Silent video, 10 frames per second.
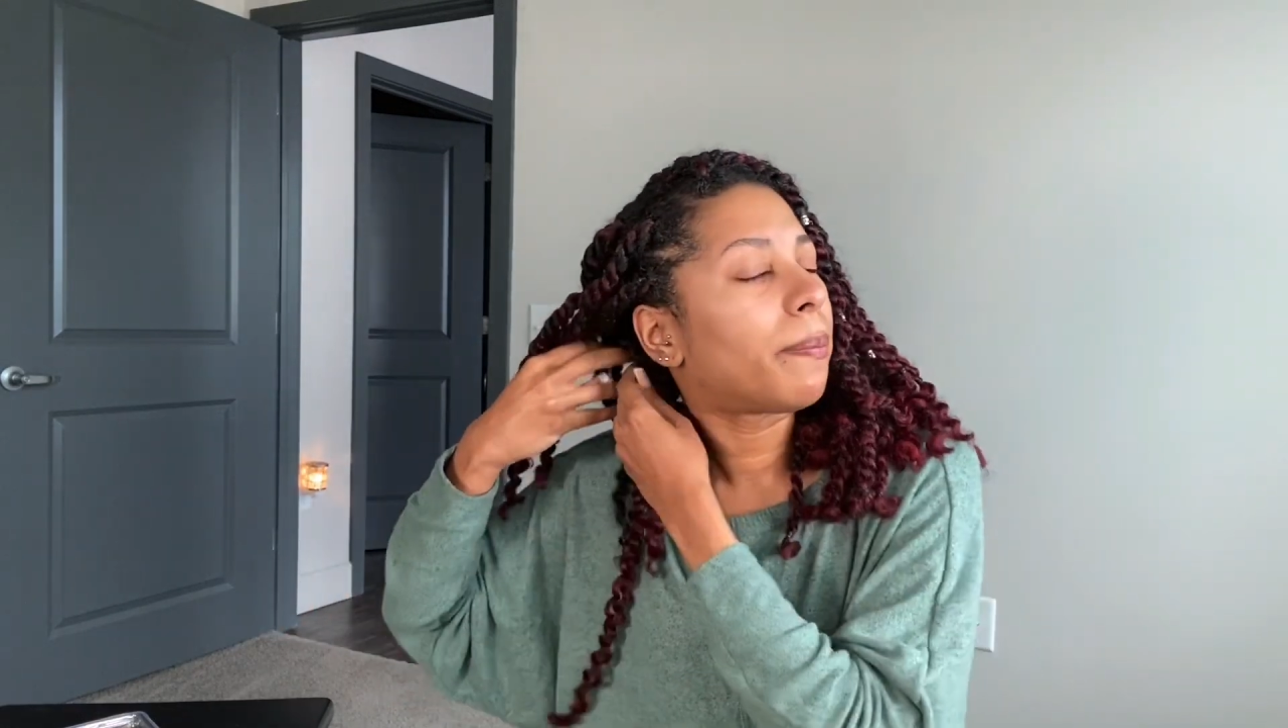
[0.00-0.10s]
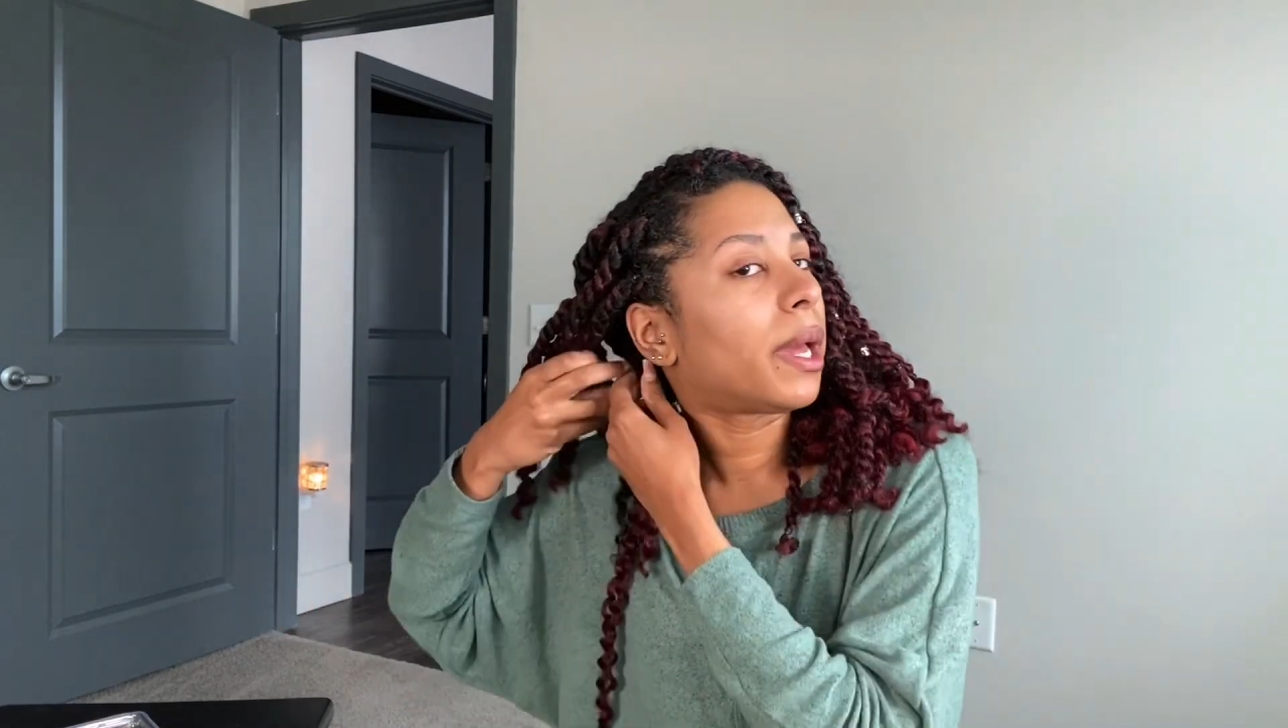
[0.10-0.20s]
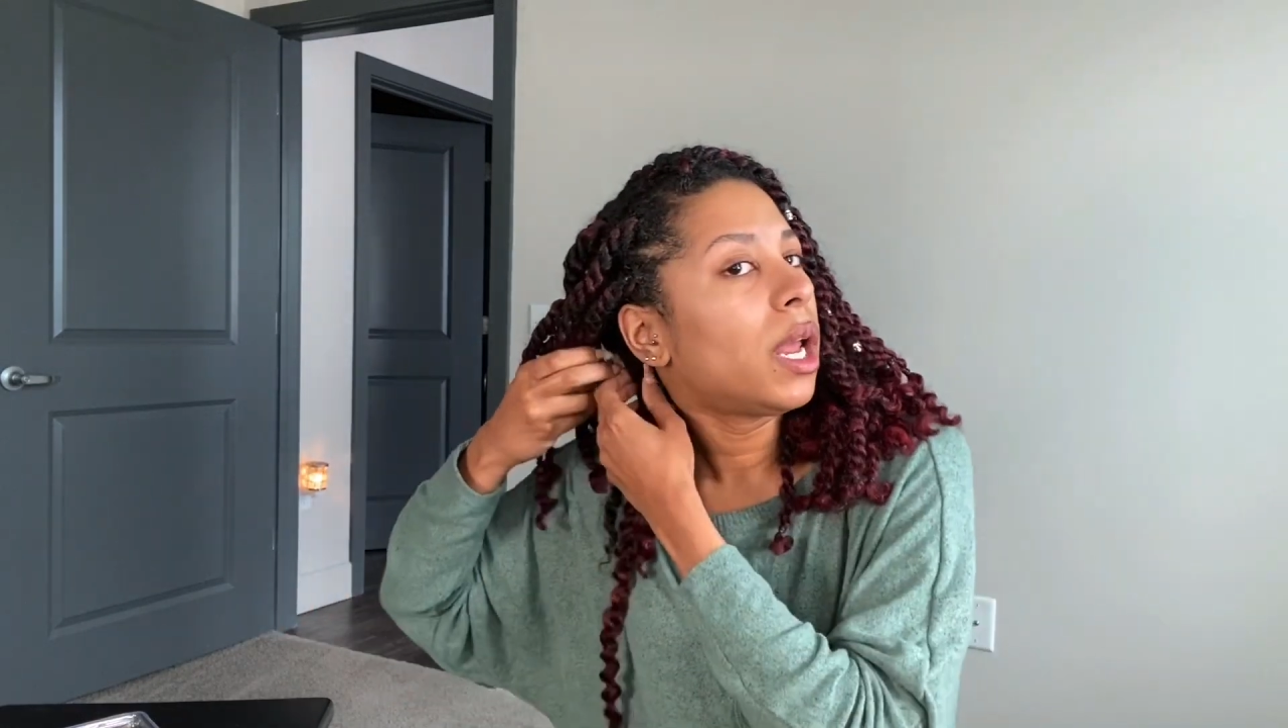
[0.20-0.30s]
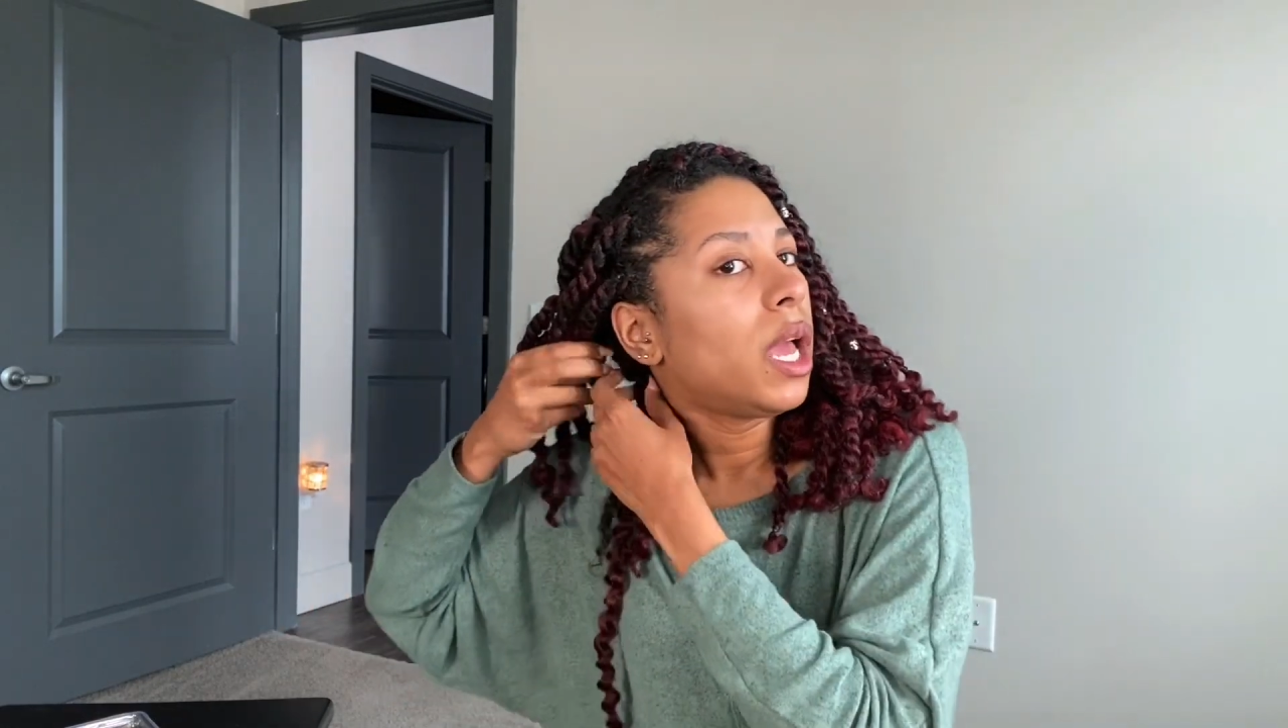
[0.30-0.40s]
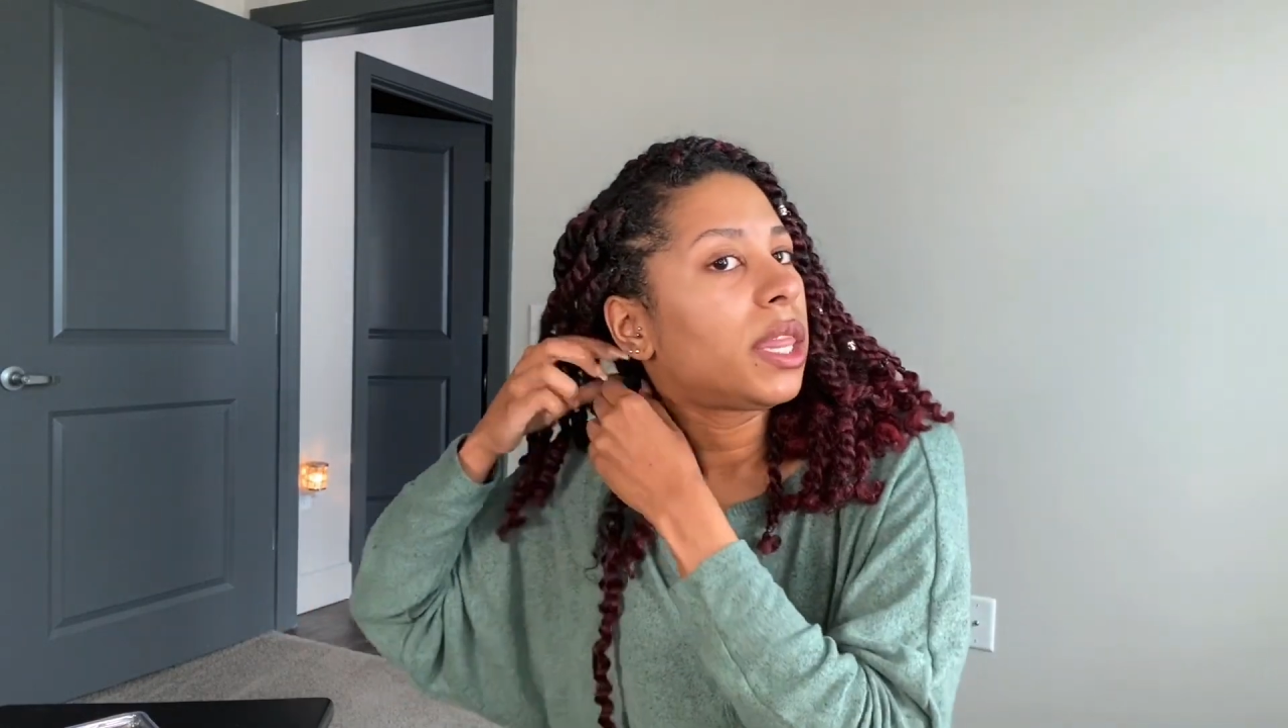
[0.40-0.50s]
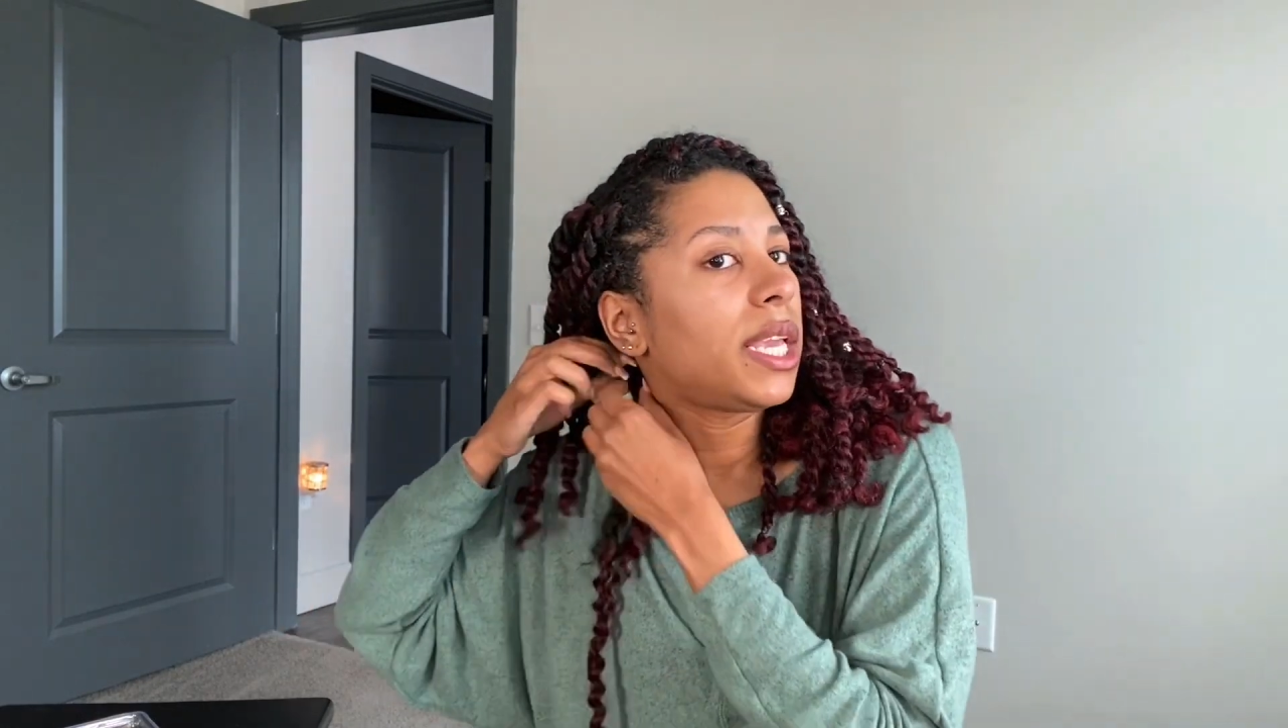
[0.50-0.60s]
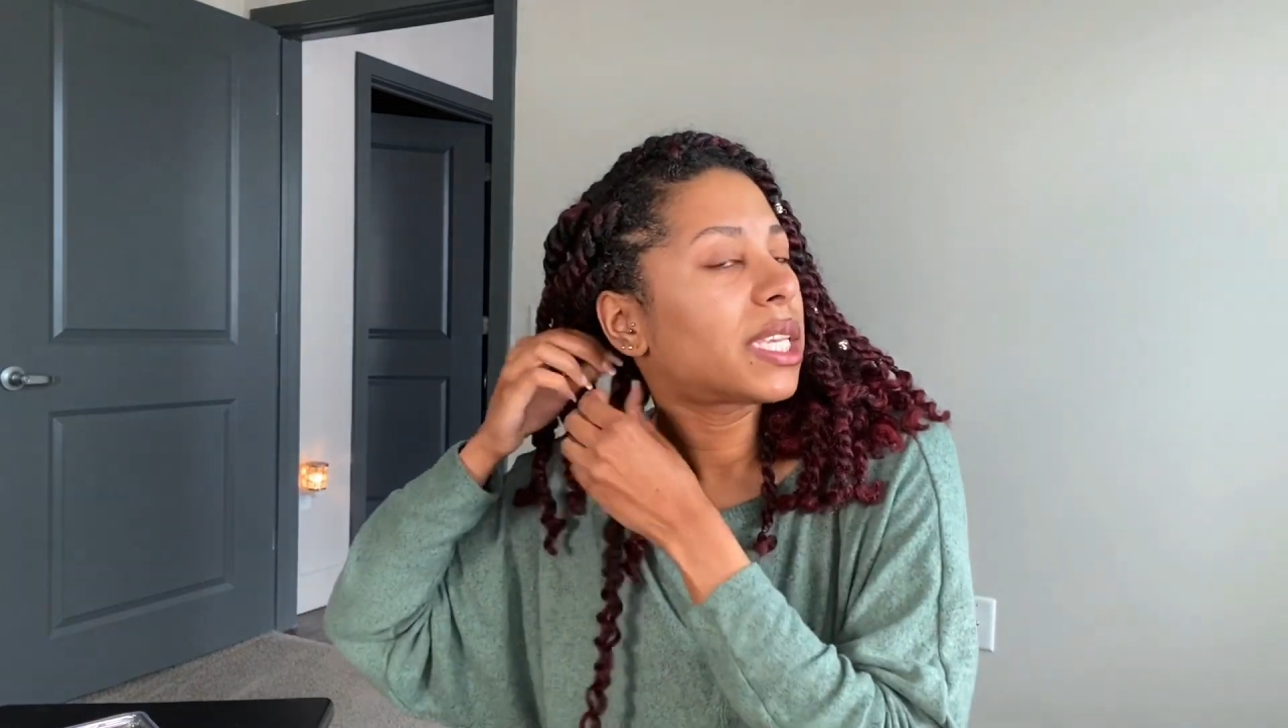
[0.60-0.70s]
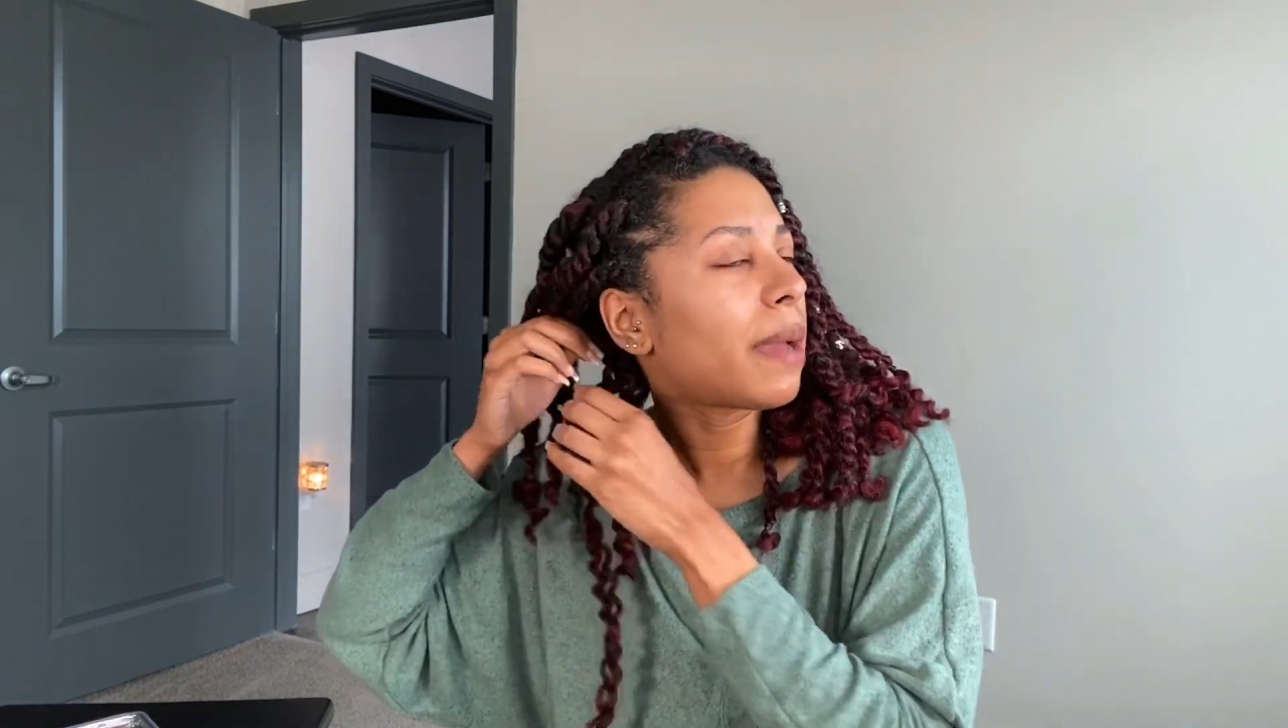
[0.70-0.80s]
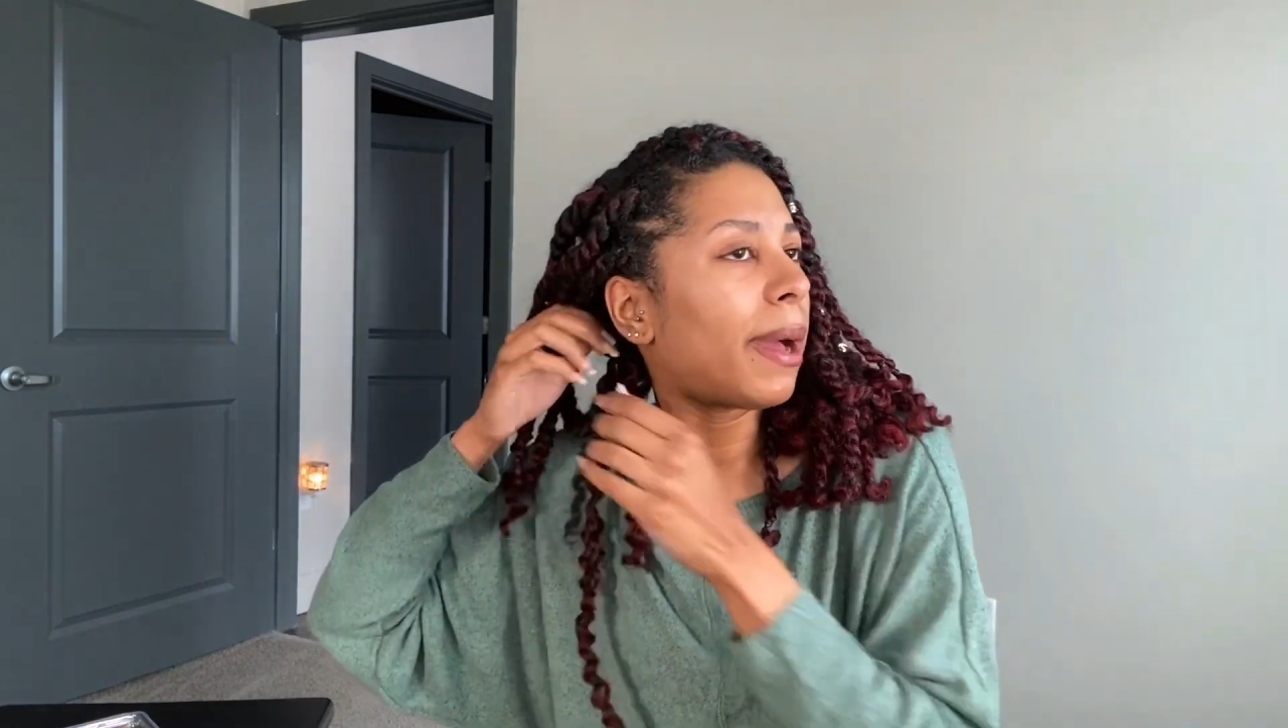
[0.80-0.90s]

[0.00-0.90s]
but these come